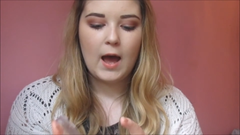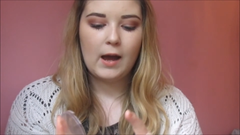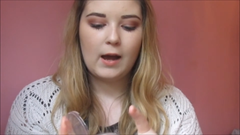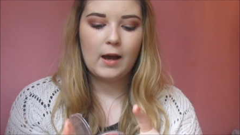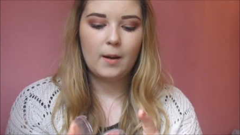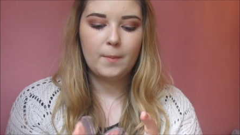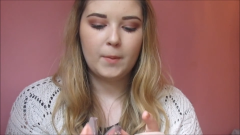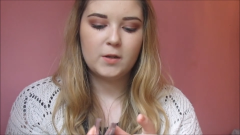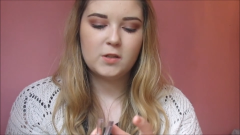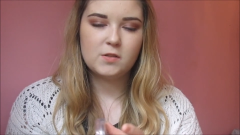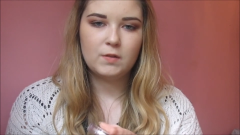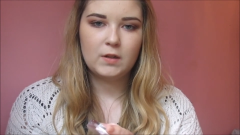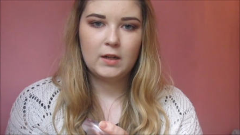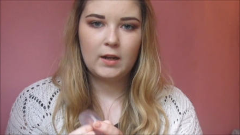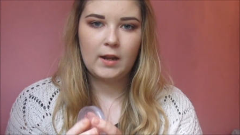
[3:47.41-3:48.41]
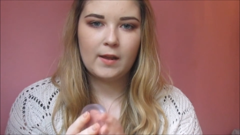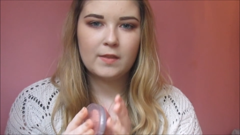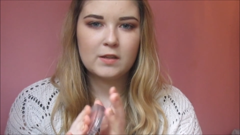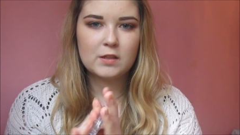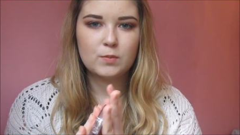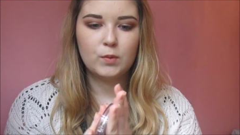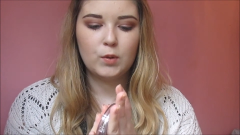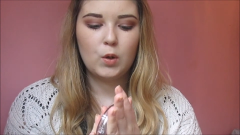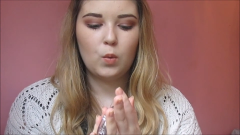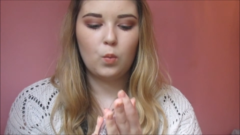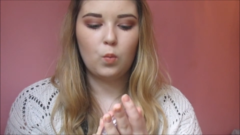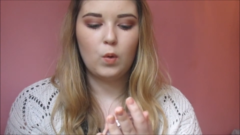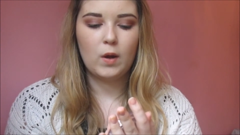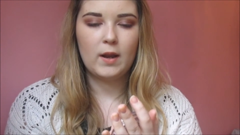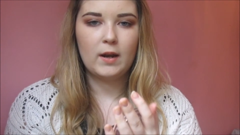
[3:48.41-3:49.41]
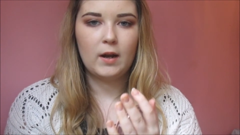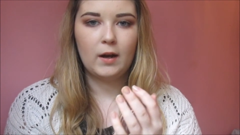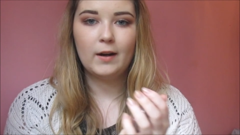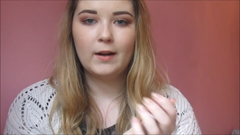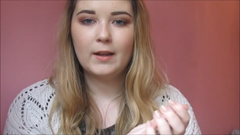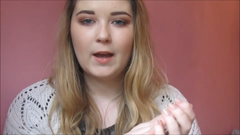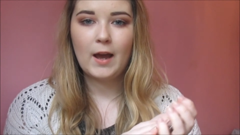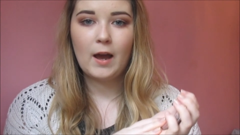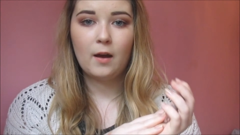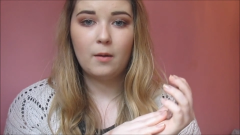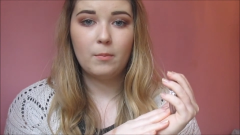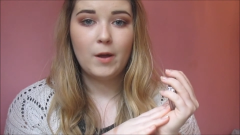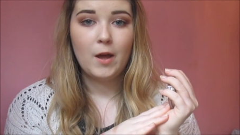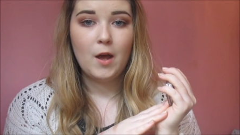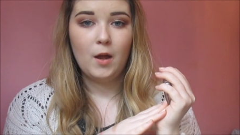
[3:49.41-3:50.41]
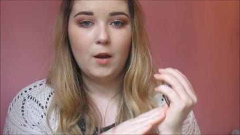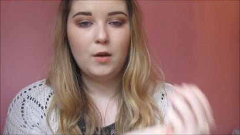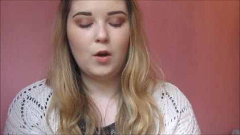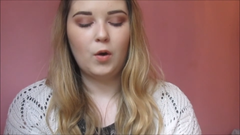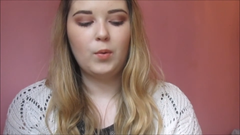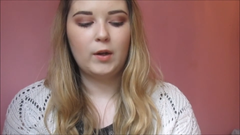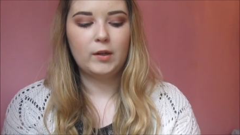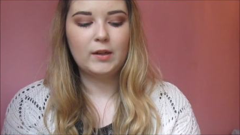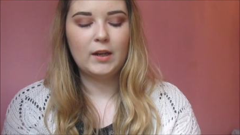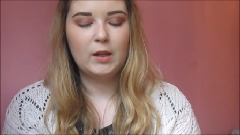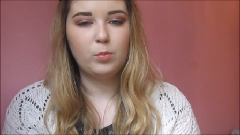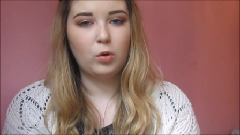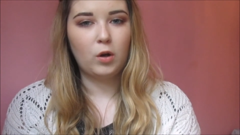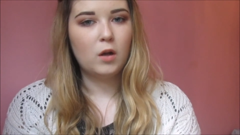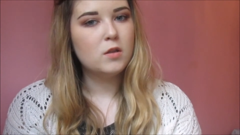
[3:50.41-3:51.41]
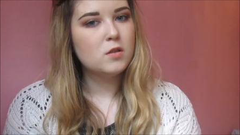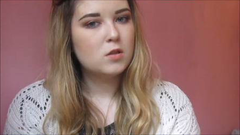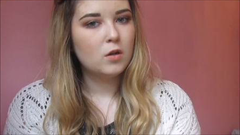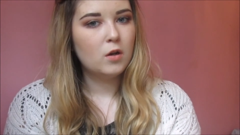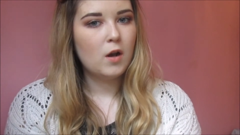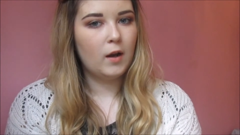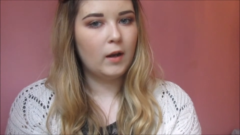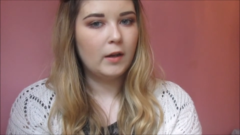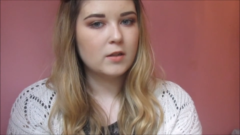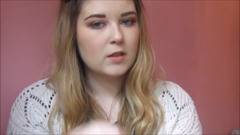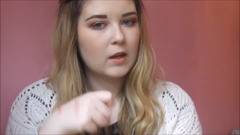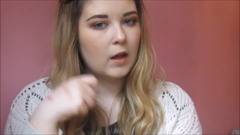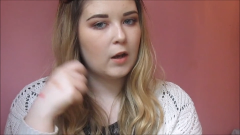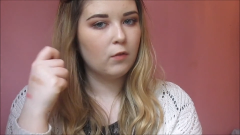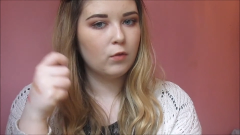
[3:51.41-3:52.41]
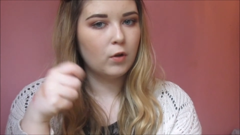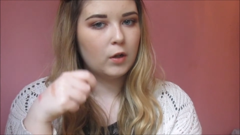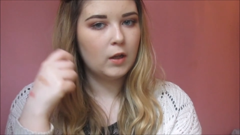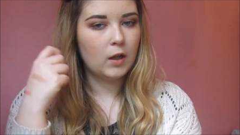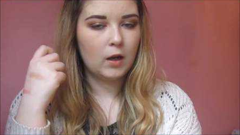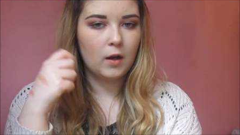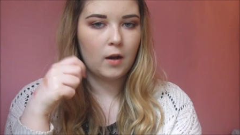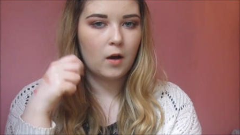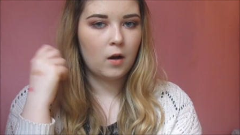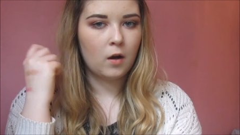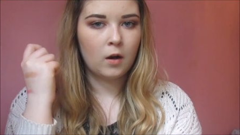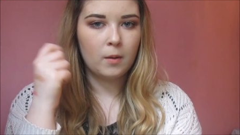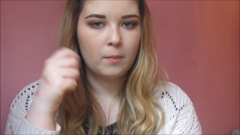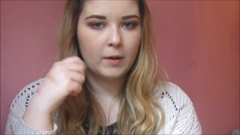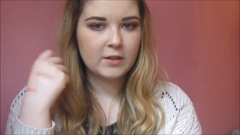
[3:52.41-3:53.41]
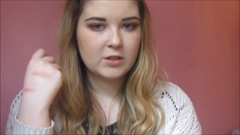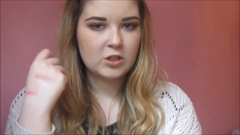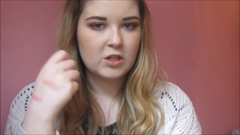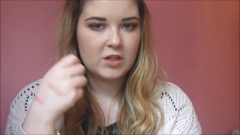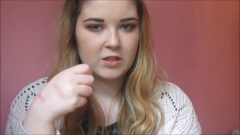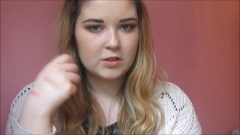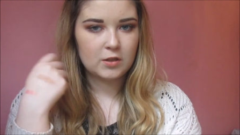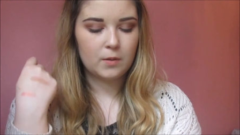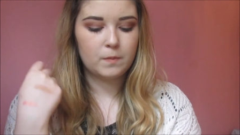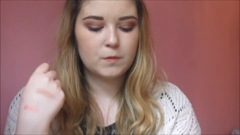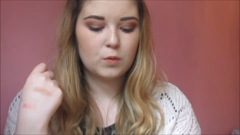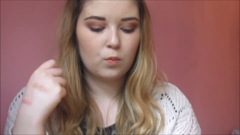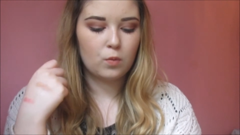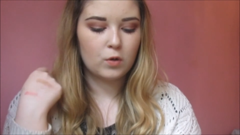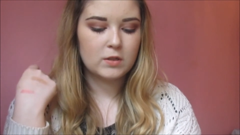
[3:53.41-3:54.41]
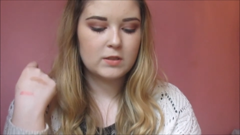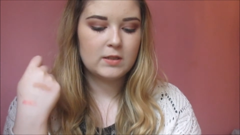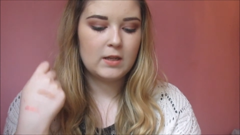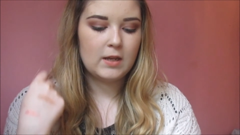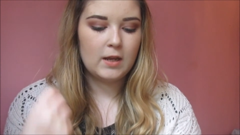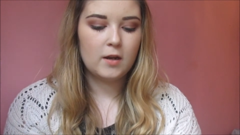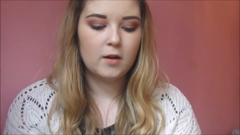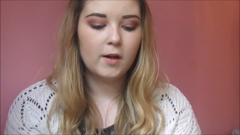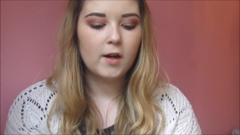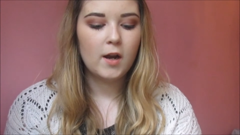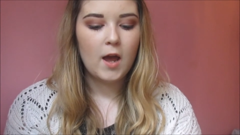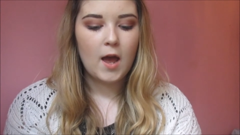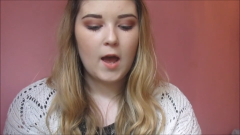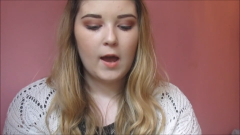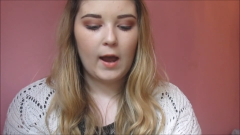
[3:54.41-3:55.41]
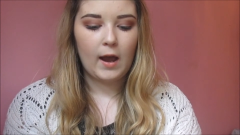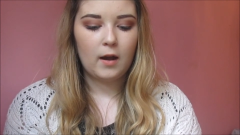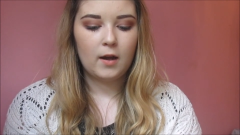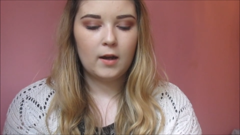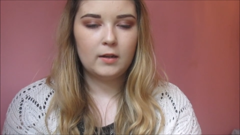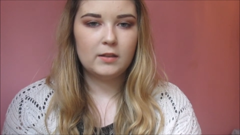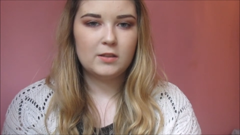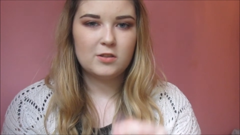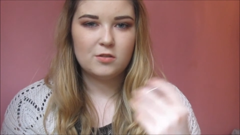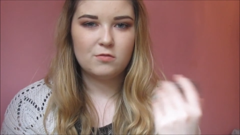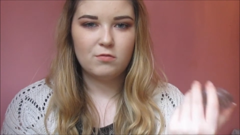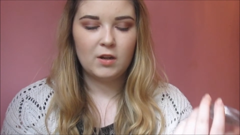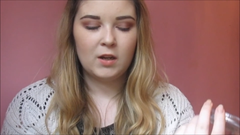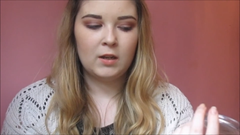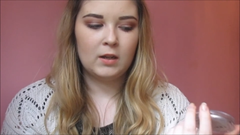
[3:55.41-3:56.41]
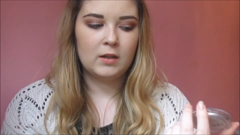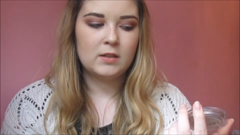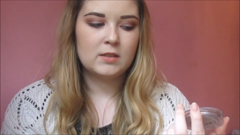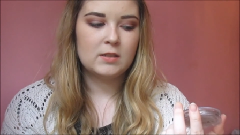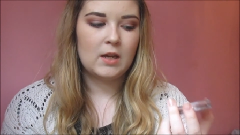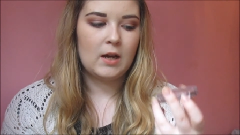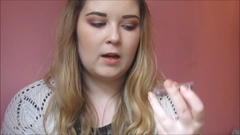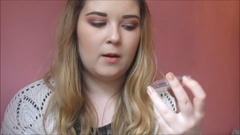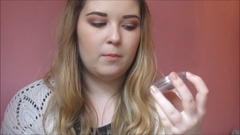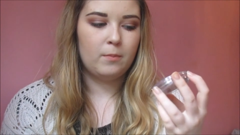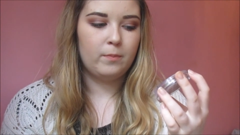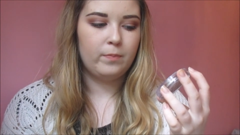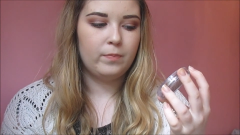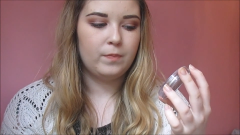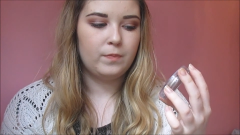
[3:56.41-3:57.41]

I just really like this one when I am not wearing any bronzer, and I just kind of run it along my cheeks up towards the ear, and it's just really nice and